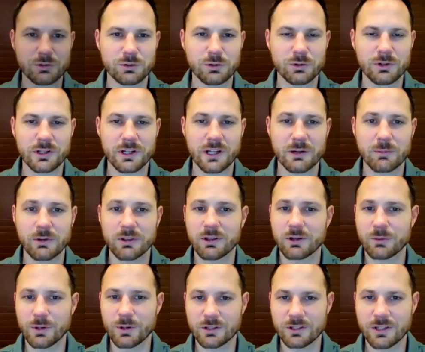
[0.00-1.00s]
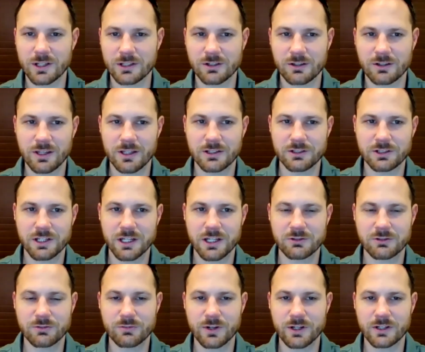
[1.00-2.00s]
Jewell, and I'm with the Career Technical
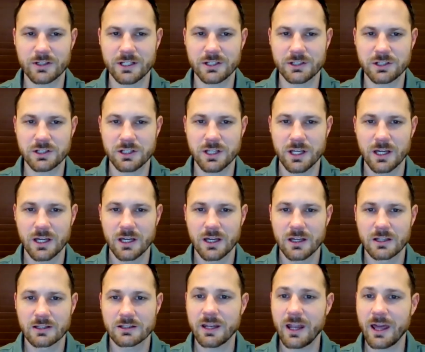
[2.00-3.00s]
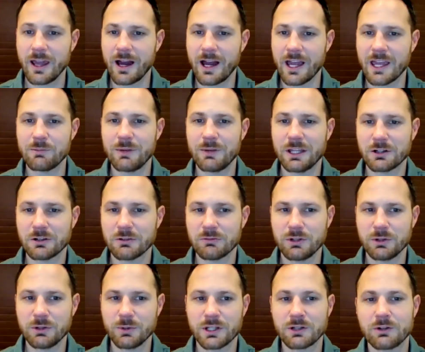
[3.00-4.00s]
Education Foundation. Today, I am
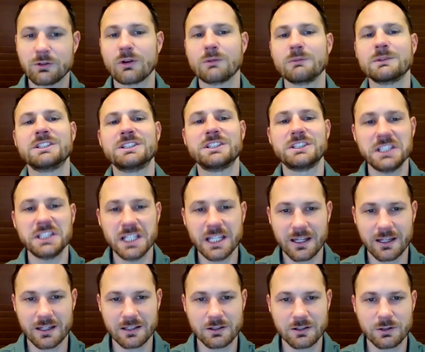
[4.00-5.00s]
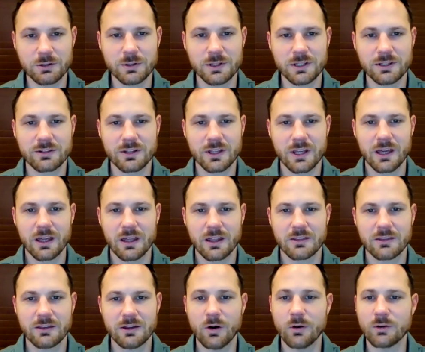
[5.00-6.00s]
interviewing Norman Sheehan, who is
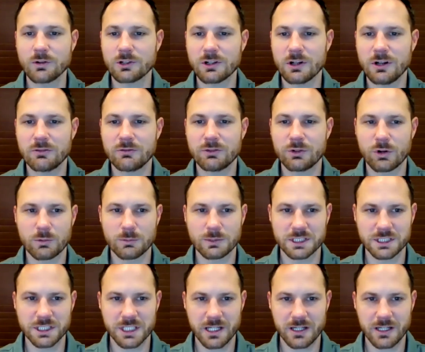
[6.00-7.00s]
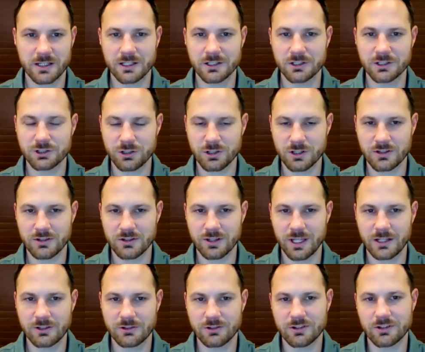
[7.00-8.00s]
the owner of Norman Sheehan Insurance
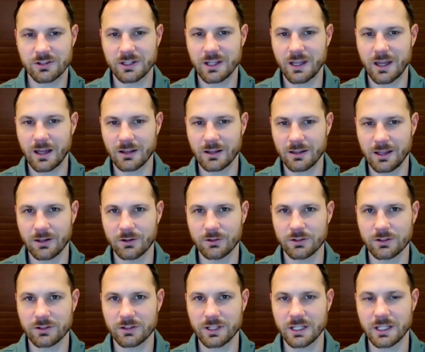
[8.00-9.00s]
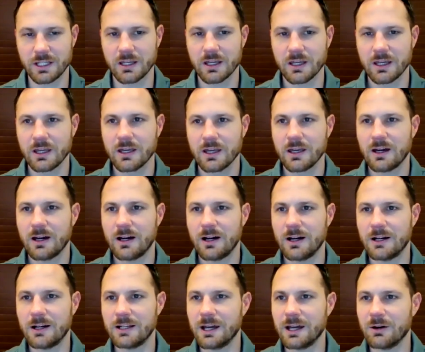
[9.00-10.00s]
Agency, LLC.
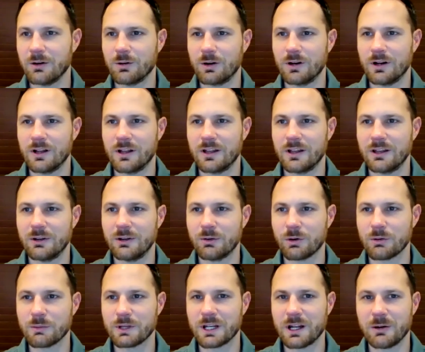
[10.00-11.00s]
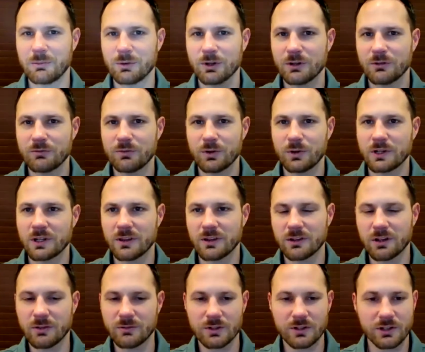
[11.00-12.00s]
Now, Norman, I'm looking forward to
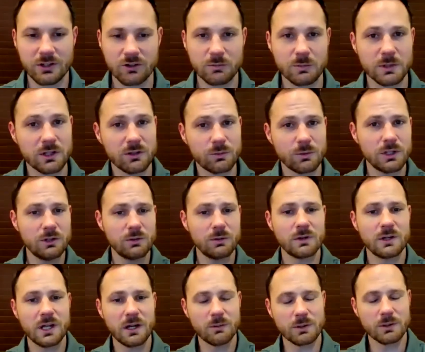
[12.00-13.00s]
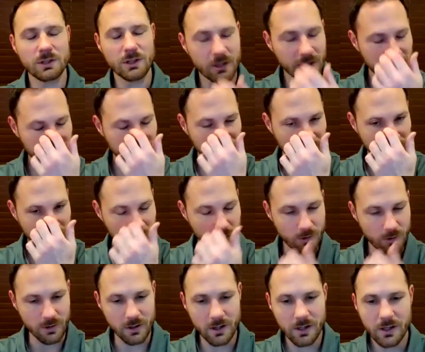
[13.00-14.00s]
this conversation because when you and I were talking
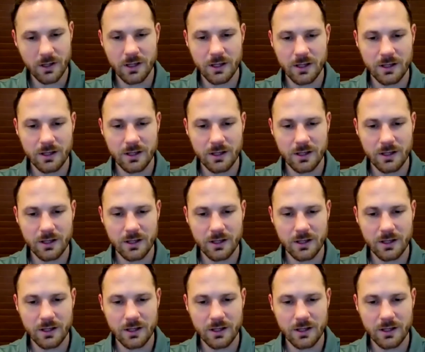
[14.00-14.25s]
before,